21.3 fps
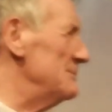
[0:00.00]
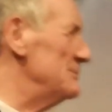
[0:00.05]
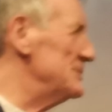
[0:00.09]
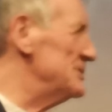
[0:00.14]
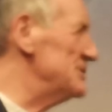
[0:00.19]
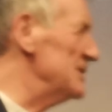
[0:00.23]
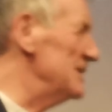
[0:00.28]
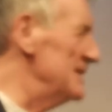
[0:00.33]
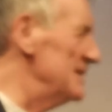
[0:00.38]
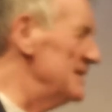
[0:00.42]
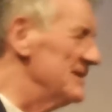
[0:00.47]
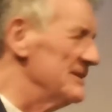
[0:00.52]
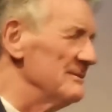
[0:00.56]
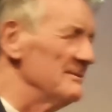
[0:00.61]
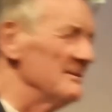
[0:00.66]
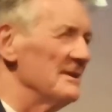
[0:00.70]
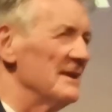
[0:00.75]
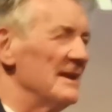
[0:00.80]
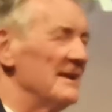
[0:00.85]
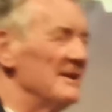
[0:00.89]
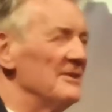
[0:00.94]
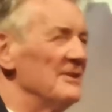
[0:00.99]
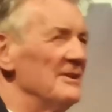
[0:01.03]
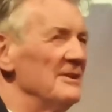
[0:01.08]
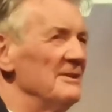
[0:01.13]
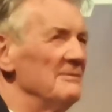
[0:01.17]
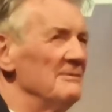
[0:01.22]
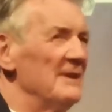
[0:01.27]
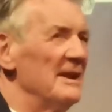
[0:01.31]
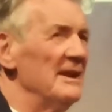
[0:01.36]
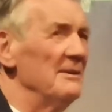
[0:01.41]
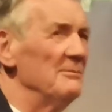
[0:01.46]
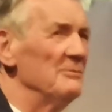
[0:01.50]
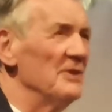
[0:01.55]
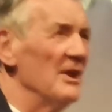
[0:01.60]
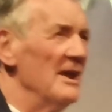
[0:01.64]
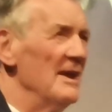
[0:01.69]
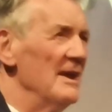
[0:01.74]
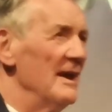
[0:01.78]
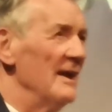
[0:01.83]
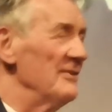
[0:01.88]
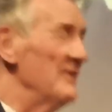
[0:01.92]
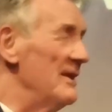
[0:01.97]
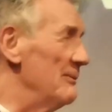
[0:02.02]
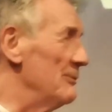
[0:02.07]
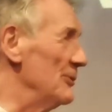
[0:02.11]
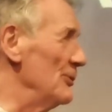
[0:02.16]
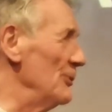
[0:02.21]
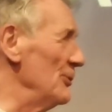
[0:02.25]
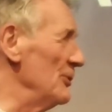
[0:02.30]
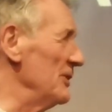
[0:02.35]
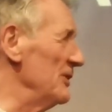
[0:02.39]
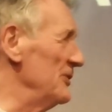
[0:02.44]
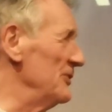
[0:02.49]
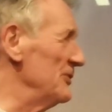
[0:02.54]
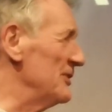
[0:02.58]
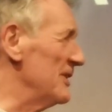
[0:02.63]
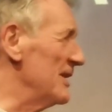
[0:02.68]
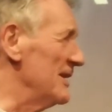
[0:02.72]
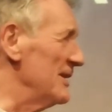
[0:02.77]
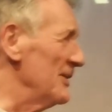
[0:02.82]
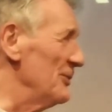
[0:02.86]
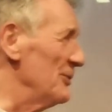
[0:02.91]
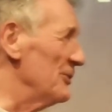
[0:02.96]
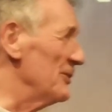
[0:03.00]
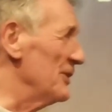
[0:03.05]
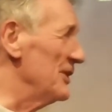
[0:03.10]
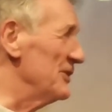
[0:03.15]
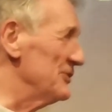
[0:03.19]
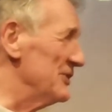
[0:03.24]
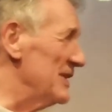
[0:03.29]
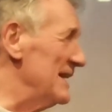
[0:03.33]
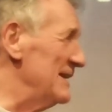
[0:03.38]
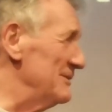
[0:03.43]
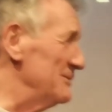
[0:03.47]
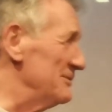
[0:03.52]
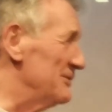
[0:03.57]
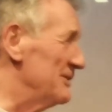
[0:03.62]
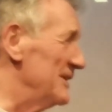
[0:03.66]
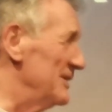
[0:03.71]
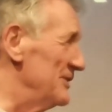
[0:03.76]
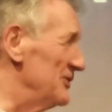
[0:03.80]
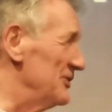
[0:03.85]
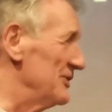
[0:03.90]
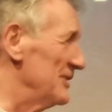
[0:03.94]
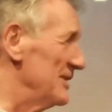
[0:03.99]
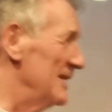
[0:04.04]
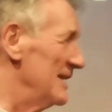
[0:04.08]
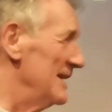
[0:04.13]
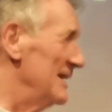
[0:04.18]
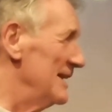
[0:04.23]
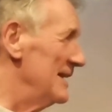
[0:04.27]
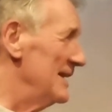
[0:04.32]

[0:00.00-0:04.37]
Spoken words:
denim shirt and all that, and they were all in these glorious outfits.